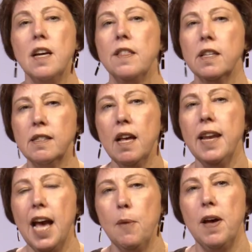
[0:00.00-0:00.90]
The sun,
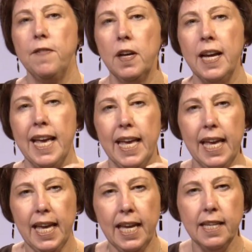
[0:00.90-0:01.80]
however,
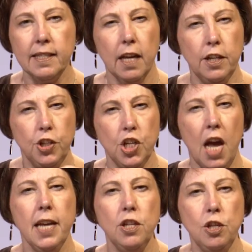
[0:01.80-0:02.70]
is a
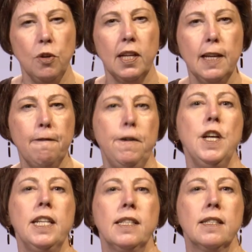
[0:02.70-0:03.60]
giant nuclear
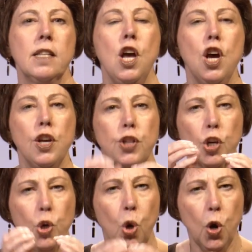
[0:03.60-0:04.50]
furnace. The
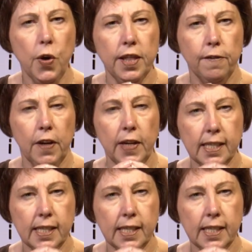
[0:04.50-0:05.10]
core in the very